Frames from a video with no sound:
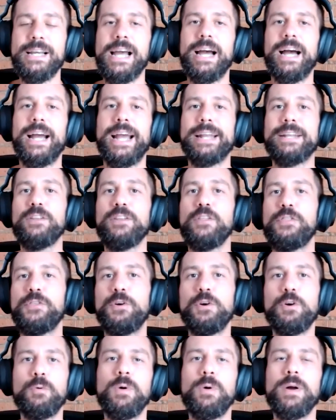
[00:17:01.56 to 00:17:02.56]
And the
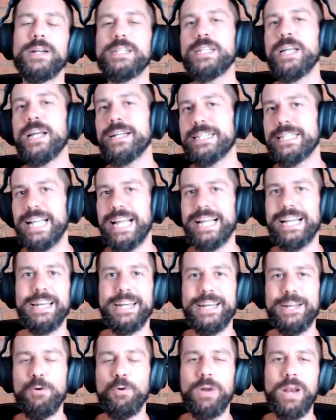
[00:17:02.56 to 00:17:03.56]
third one, it's not exactly
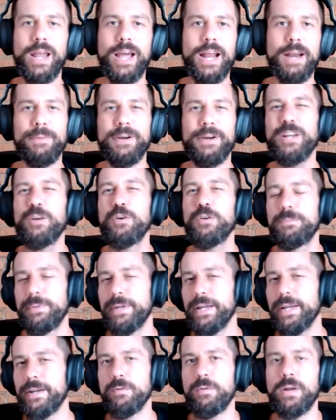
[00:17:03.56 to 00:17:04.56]
a new client, but it could
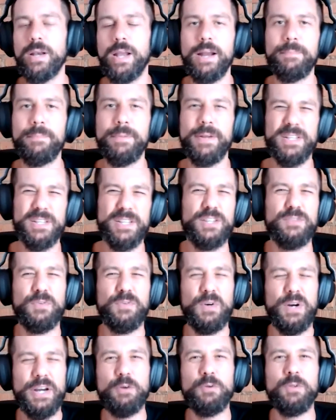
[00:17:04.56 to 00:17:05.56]
be a new client because it's
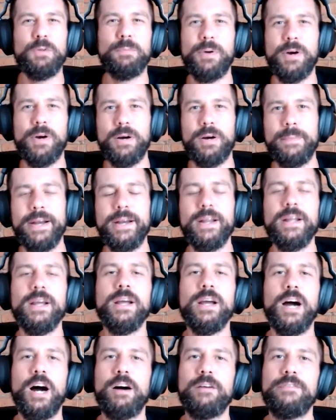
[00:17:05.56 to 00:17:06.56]
for a new department
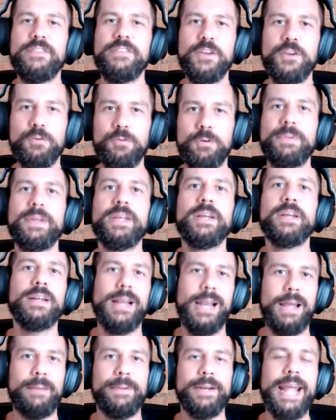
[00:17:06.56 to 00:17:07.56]
of the European
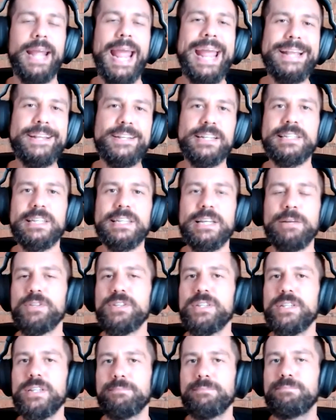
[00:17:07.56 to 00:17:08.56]
Climate Agency,
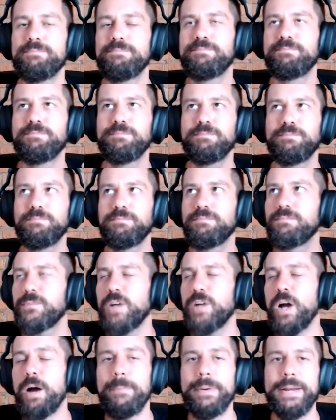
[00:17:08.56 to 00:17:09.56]
which is a
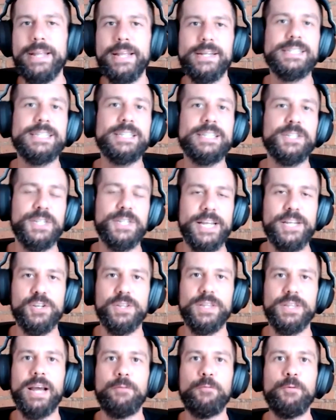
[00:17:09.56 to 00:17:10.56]
company, an
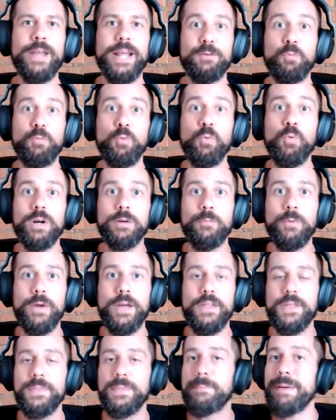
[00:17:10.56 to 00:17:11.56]
association that we had worked
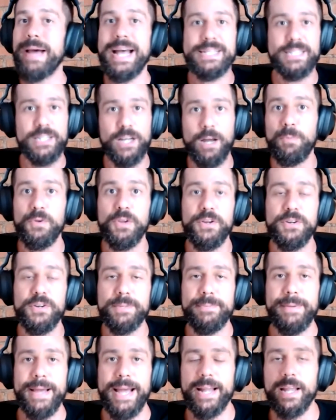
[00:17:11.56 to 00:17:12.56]
with in the past couple
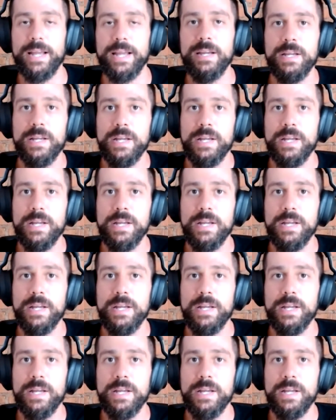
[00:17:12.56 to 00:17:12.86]
years back.